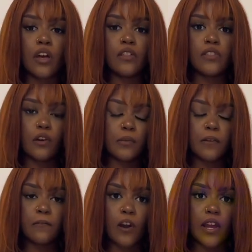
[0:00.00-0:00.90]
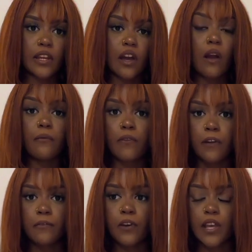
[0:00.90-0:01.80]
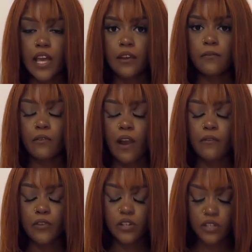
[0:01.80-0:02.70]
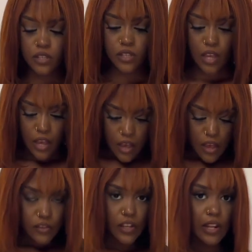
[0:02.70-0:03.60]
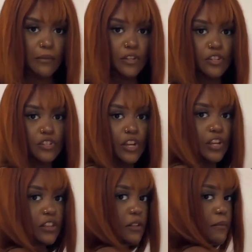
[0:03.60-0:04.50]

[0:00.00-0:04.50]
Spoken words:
they'll be fine. I'm 5 foot again, for reference. So let me just show you the